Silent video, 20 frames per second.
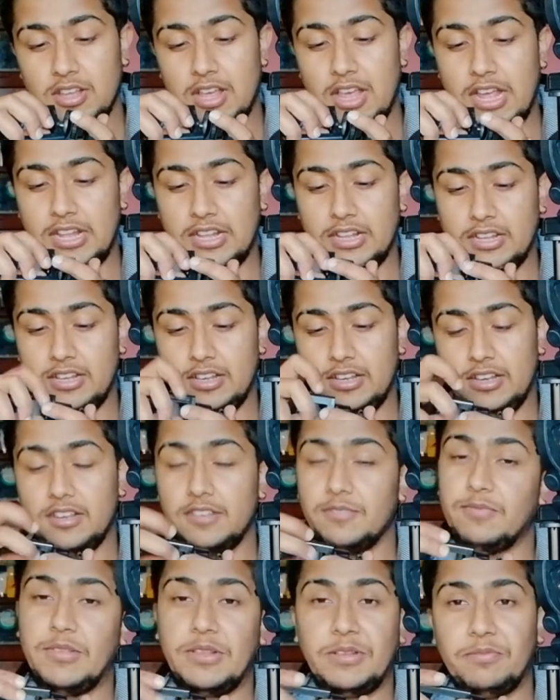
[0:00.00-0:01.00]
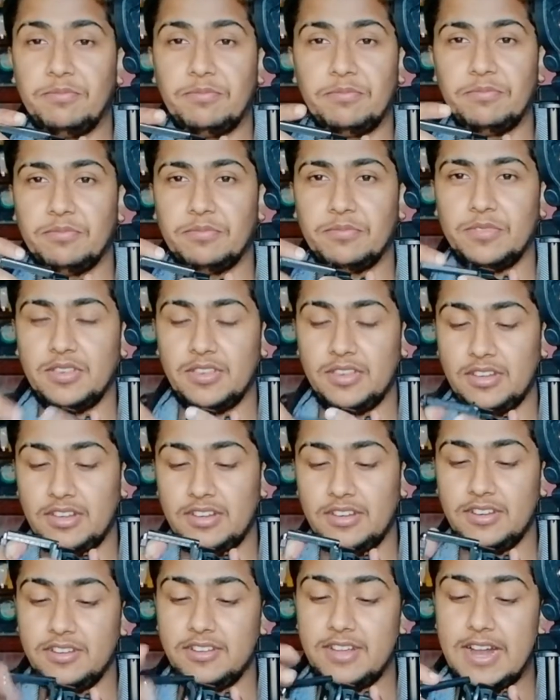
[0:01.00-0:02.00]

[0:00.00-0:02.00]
and it is